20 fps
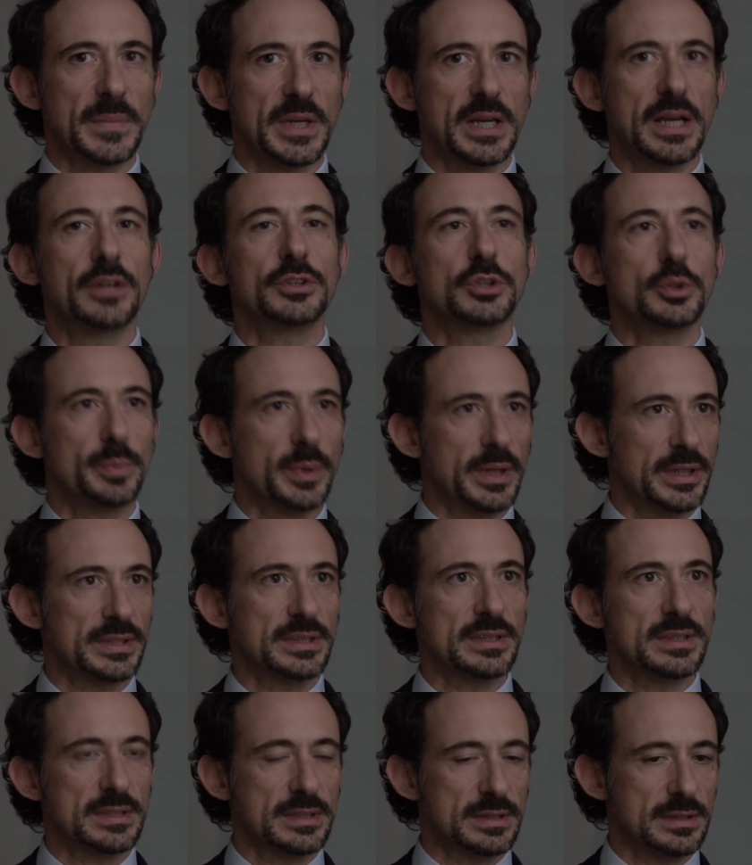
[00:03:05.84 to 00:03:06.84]

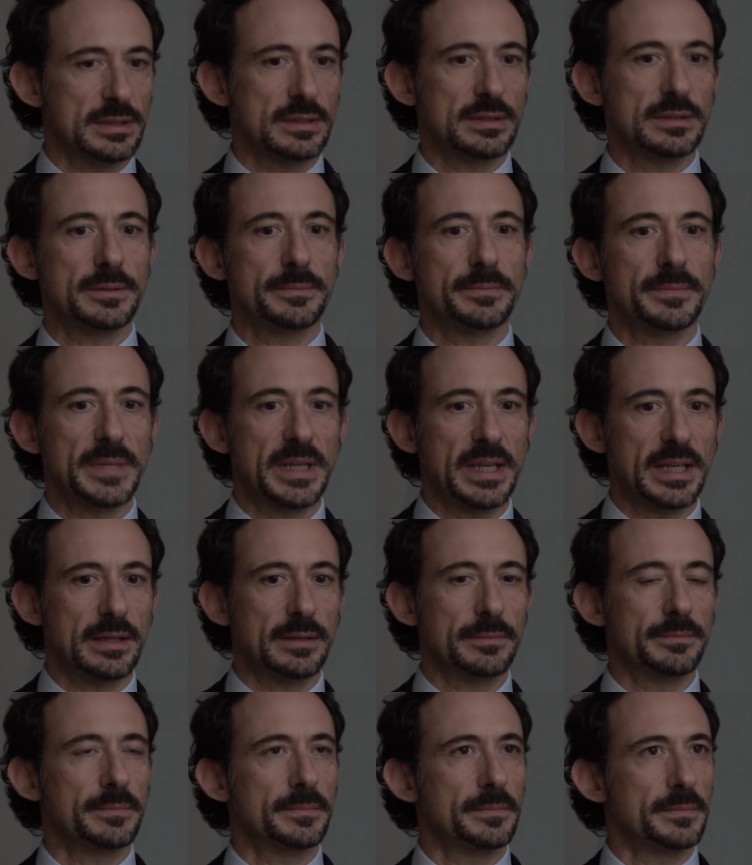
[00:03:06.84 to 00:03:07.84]
counterparties
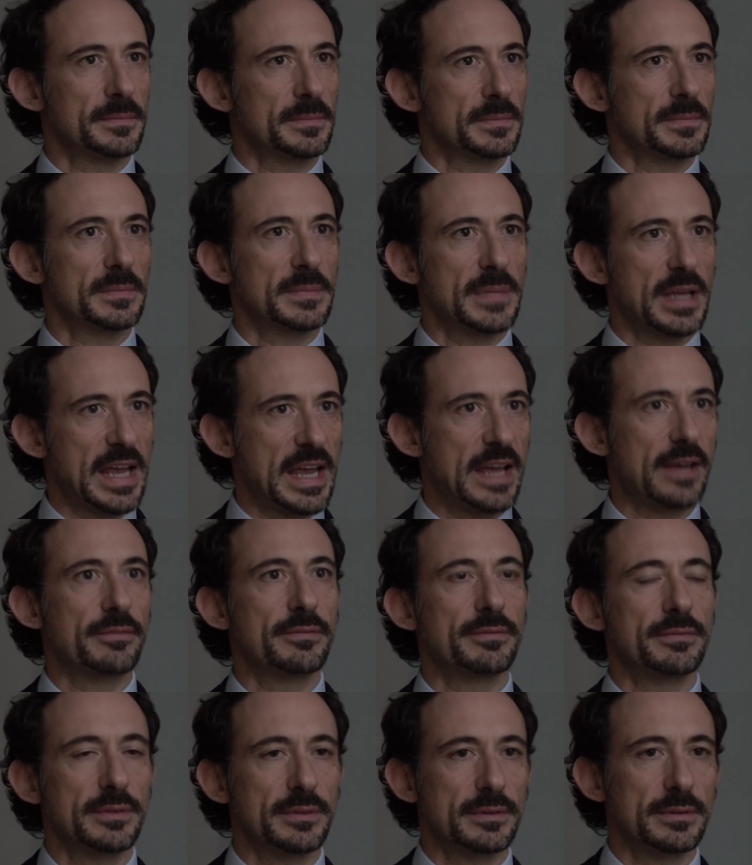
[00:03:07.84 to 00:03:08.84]

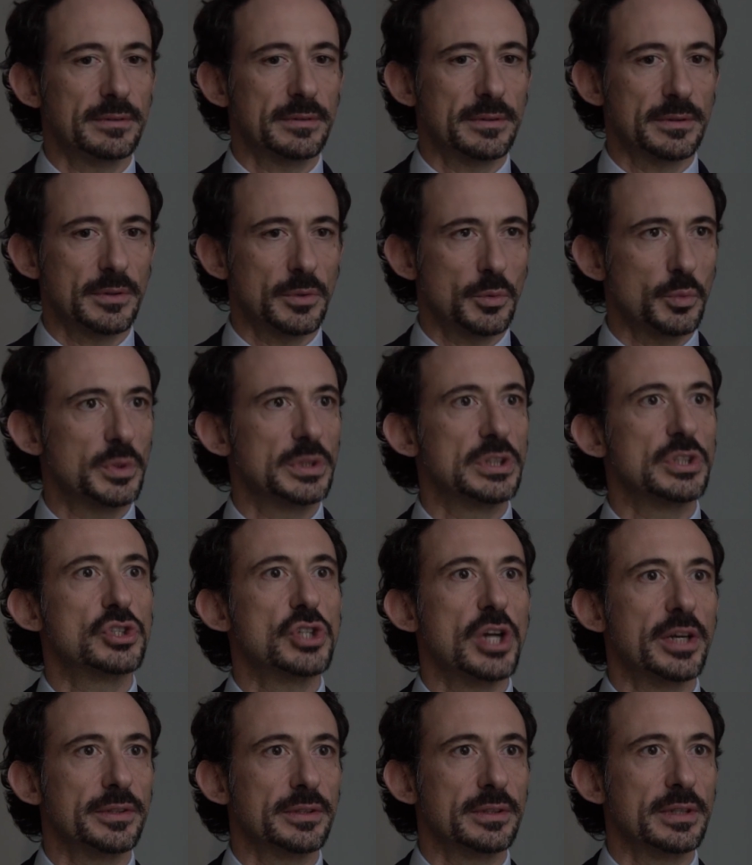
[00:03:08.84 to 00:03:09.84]
have with
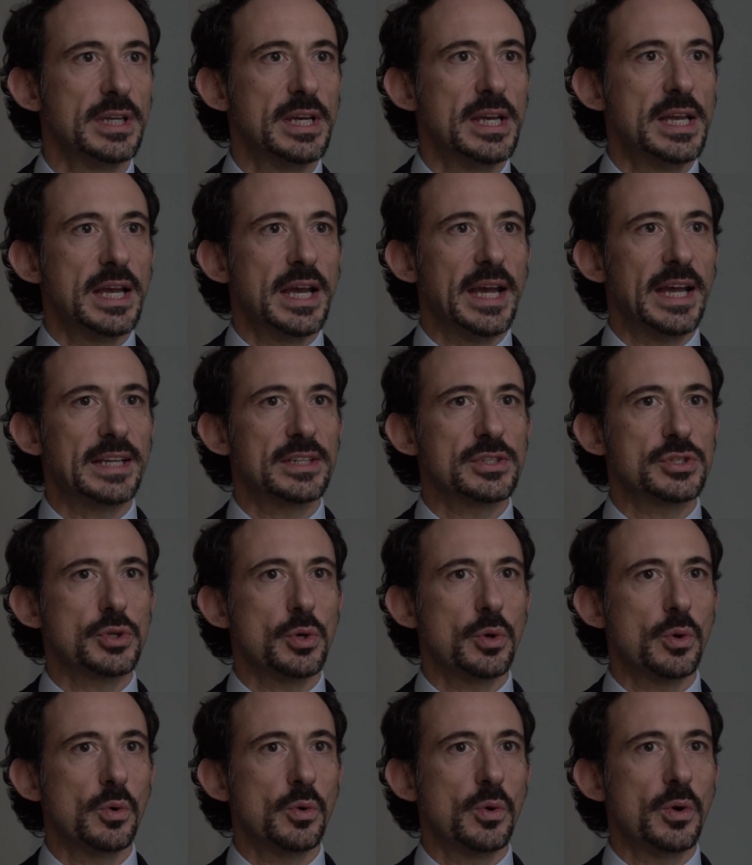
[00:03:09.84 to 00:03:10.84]
each other. And
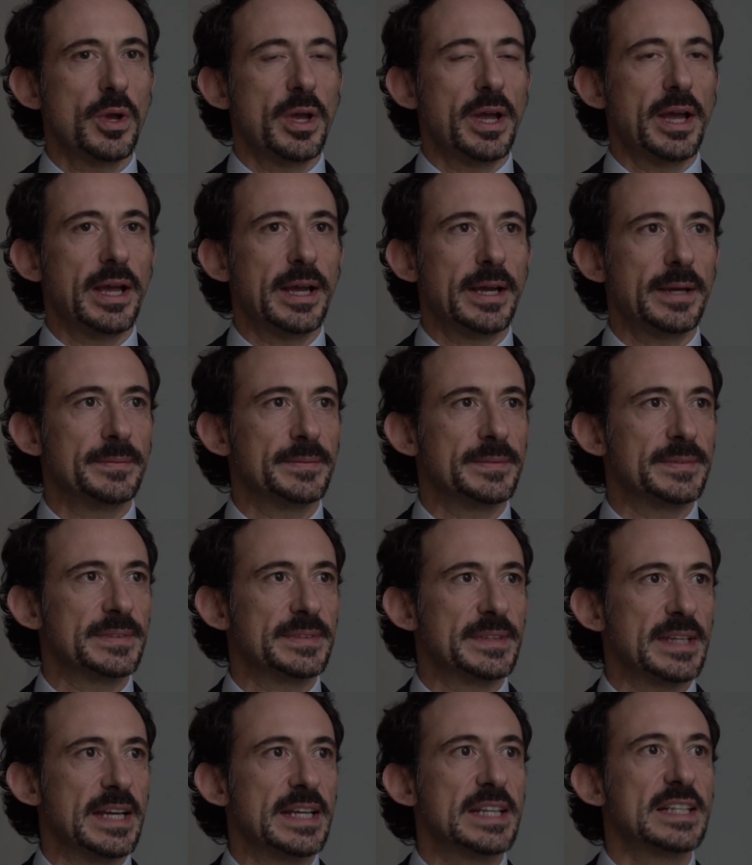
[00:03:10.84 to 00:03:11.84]
so
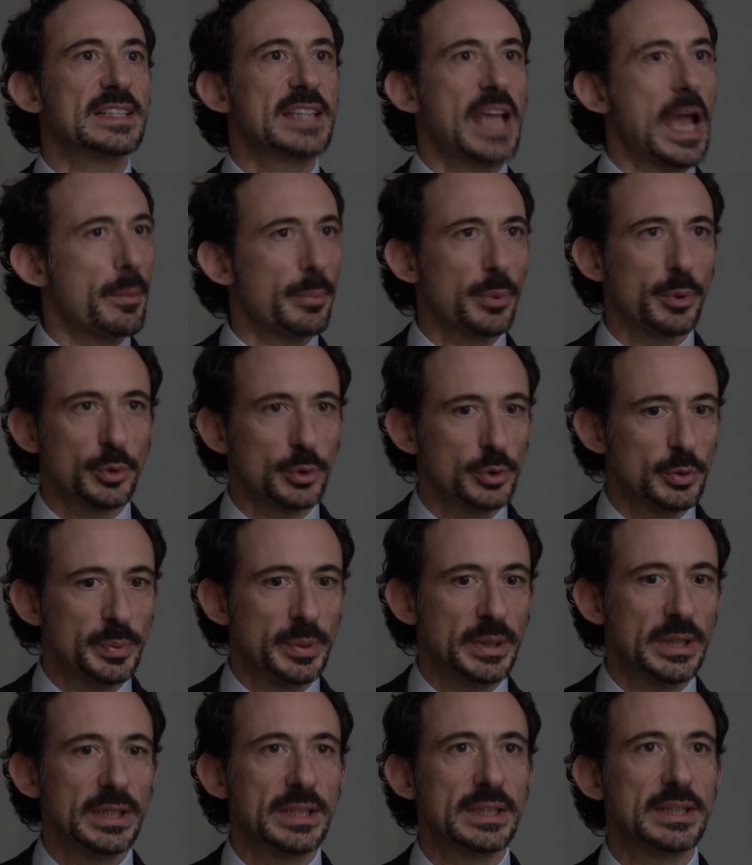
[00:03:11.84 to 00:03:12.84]
an example could
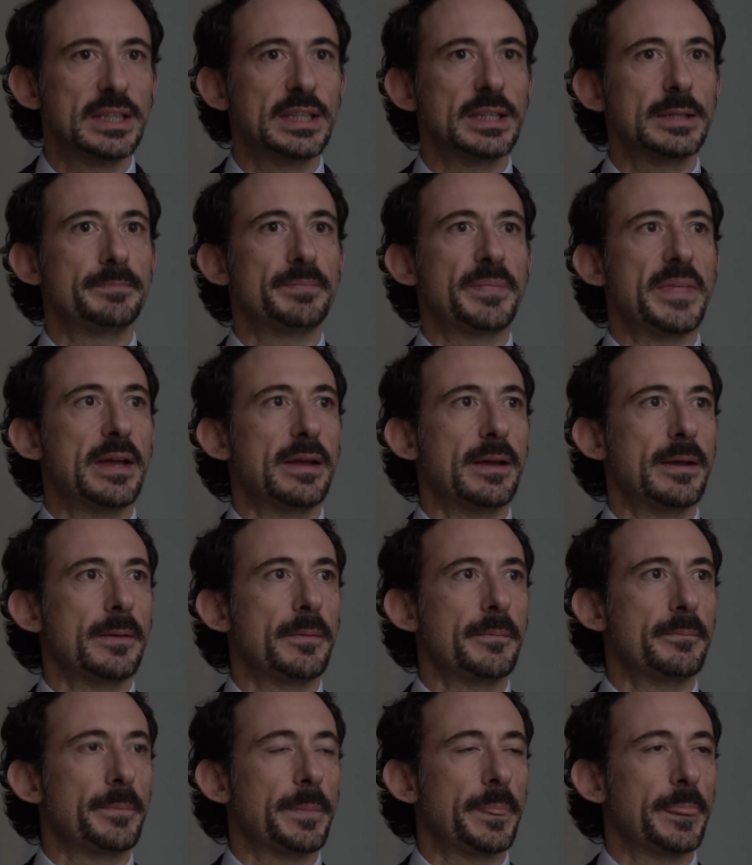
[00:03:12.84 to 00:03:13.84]
be
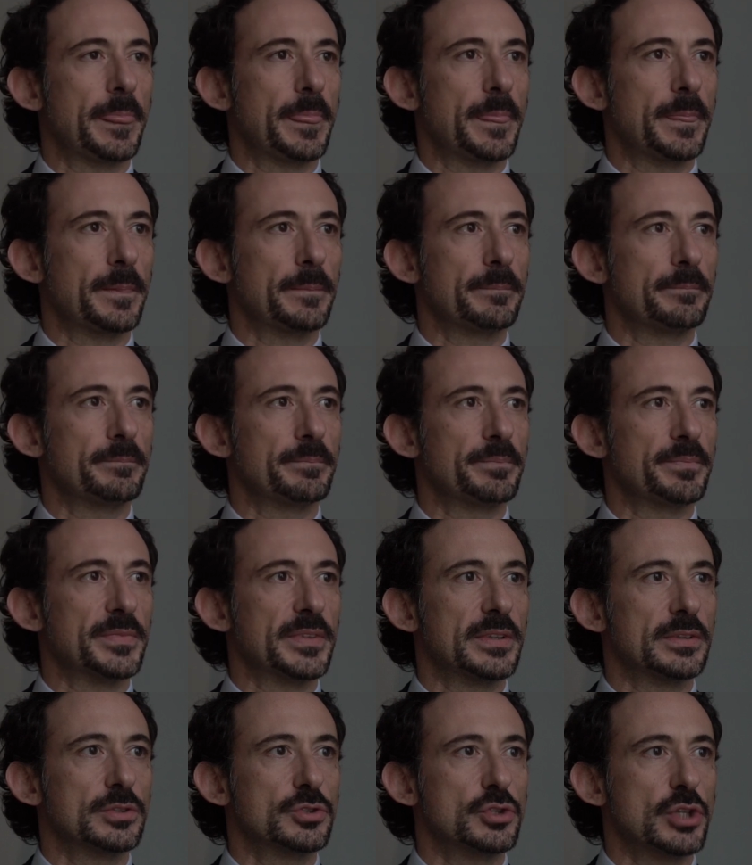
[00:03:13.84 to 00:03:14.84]
the
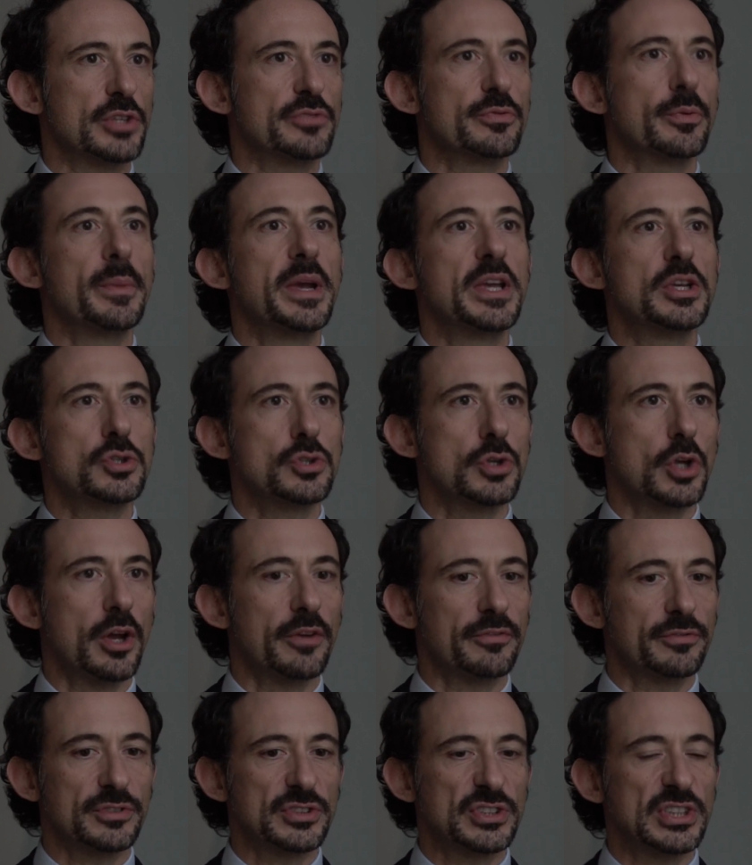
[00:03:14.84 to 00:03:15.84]
transformation
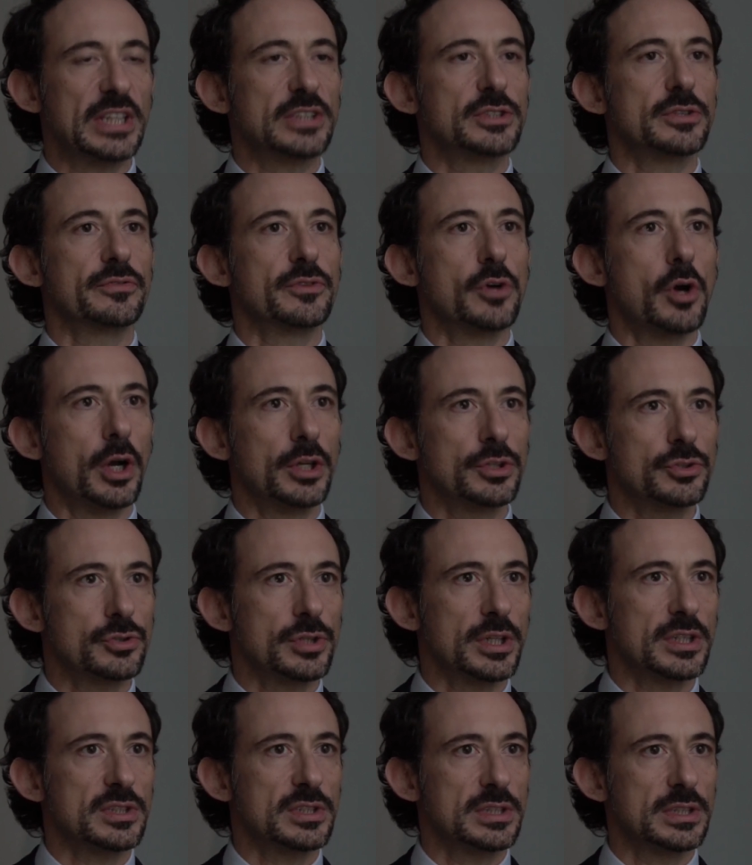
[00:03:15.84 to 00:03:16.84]
of sets of
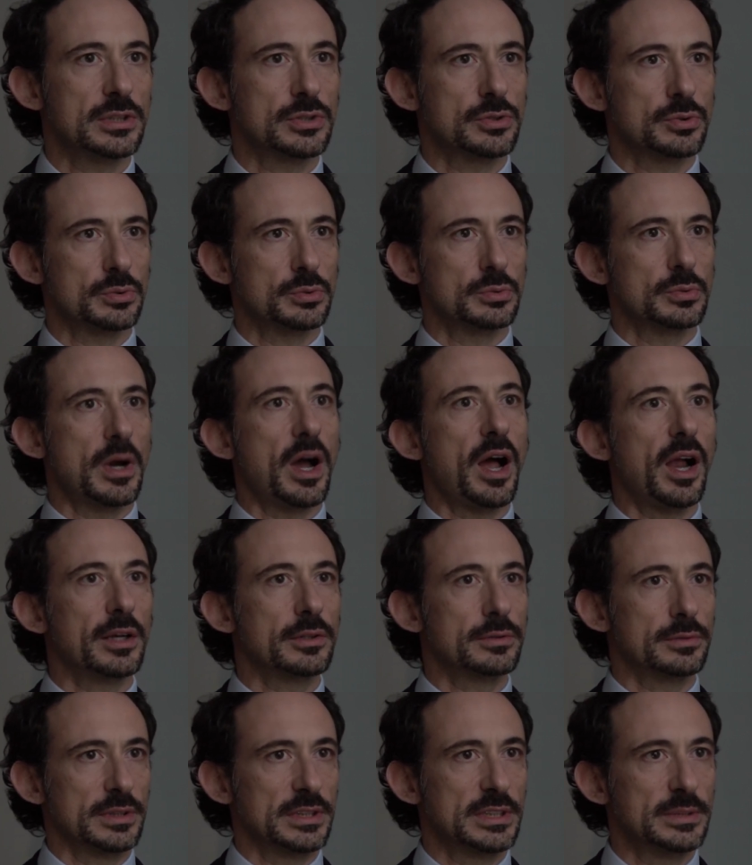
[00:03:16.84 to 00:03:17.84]
contracts into
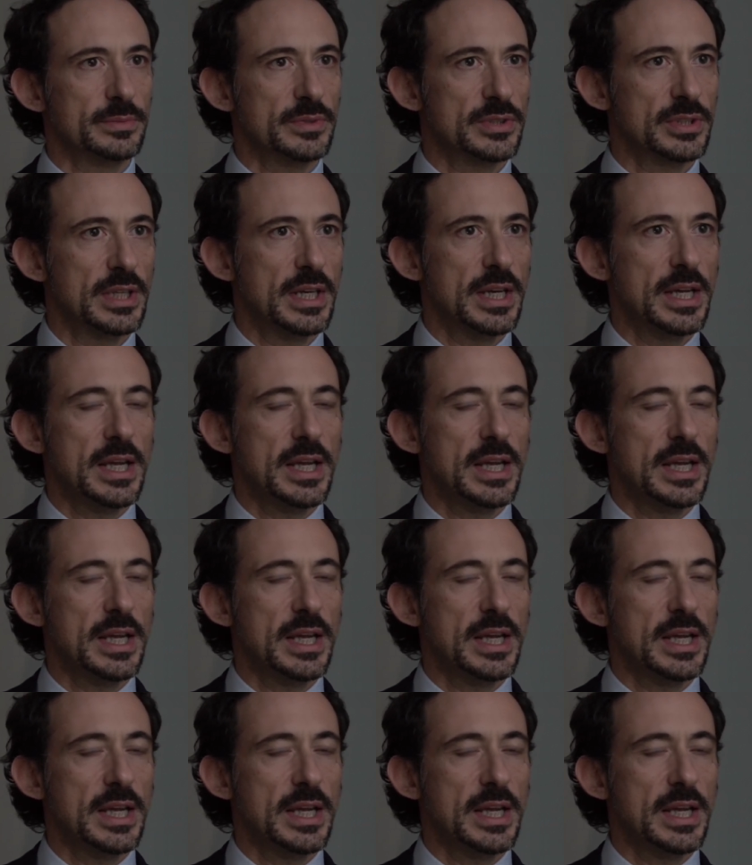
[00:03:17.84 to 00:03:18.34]
algorithms.